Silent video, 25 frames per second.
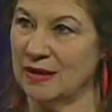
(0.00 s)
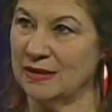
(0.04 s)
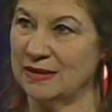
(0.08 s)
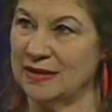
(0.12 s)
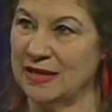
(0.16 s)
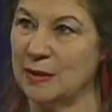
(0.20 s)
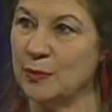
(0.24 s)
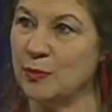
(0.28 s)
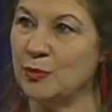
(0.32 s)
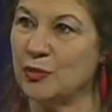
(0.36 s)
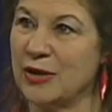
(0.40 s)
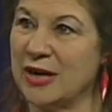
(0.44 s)

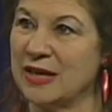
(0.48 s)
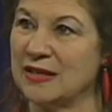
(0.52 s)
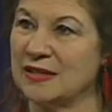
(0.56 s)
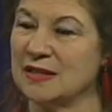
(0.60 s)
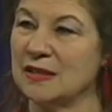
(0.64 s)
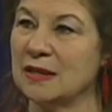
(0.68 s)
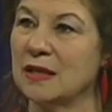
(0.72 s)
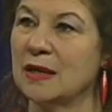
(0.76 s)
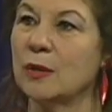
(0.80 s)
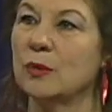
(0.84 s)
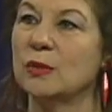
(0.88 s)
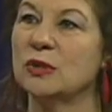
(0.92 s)
deep breaths,
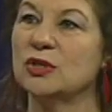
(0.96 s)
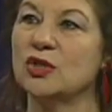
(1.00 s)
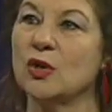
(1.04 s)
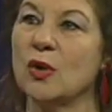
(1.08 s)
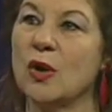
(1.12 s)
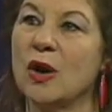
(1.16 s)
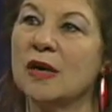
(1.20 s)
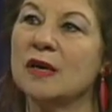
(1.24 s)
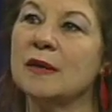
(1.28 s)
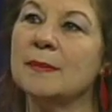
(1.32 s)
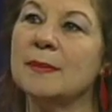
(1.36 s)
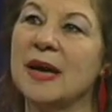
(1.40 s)
which
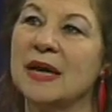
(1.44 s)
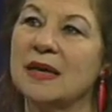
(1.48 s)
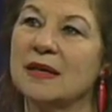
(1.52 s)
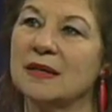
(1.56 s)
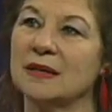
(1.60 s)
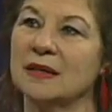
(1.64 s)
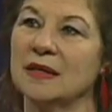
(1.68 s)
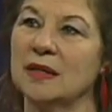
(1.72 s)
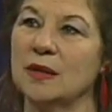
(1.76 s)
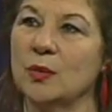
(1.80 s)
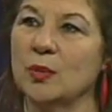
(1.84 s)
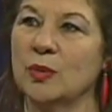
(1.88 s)

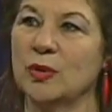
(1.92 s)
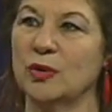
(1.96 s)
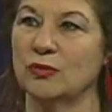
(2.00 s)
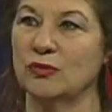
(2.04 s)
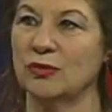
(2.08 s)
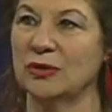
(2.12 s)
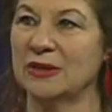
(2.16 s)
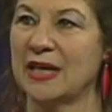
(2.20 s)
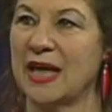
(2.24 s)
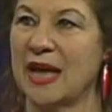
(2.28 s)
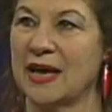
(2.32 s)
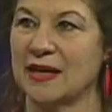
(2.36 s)
automatically will
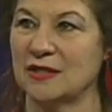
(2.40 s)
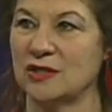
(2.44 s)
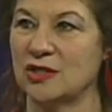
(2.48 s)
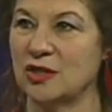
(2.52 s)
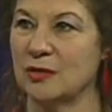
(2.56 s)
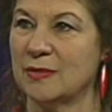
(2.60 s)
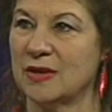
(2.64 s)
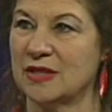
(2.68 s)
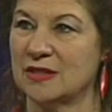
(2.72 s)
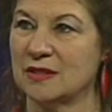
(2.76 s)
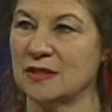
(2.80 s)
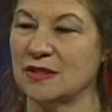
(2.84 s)
relax your
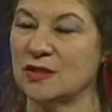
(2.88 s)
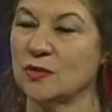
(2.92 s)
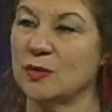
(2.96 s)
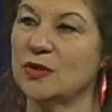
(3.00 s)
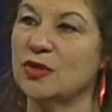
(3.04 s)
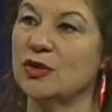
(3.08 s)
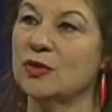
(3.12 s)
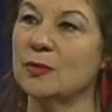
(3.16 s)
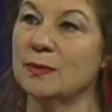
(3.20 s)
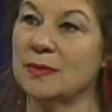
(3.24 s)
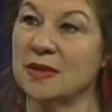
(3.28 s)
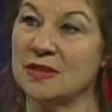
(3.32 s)
muscles. When
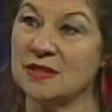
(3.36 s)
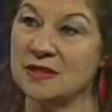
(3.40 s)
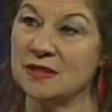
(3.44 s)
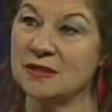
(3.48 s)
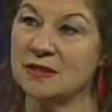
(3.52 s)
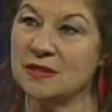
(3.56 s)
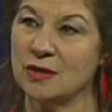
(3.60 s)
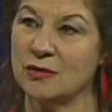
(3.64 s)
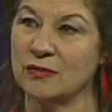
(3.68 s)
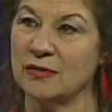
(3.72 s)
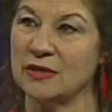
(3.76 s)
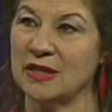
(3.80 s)
your
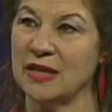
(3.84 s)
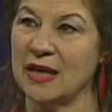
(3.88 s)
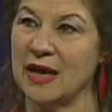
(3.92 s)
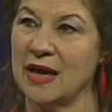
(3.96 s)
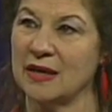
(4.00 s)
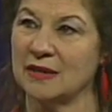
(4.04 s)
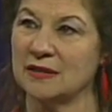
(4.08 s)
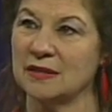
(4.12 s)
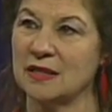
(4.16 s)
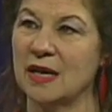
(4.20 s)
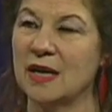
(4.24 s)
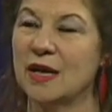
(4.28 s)
muscles are
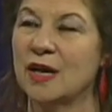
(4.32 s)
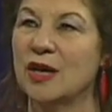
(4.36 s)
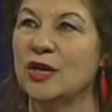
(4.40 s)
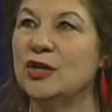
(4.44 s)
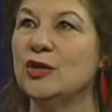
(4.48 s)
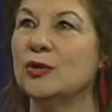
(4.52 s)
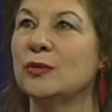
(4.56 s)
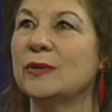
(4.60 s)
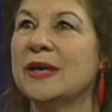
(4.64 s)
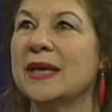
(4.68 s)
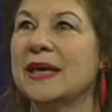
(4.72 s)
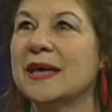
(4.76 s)
relaxed,
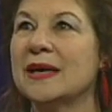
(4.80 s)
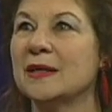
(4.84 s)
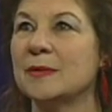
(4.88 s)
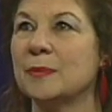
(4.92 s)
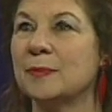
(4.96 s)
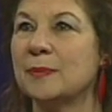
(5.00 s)
you can't